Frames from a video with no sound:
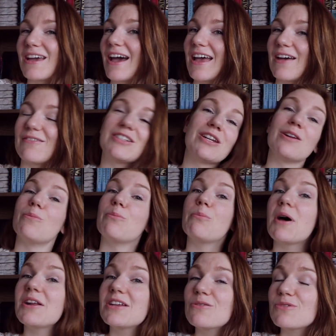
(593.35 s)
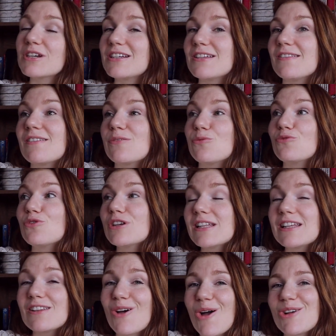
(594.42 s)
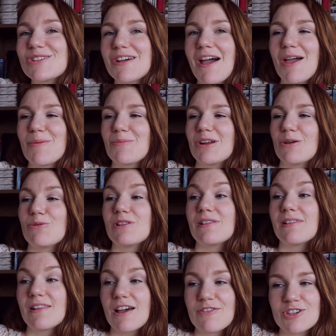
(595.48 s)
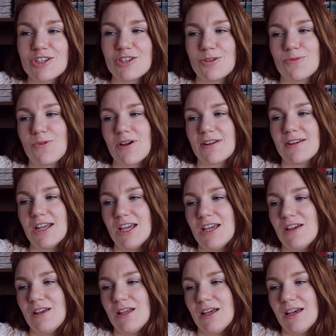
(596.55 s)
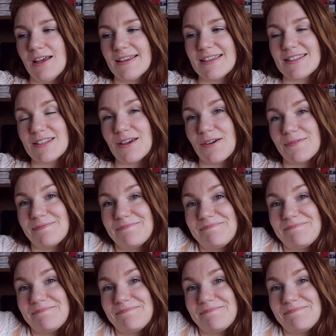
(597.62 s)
I haven't done a buddy read in a really long time and I would love to do one. So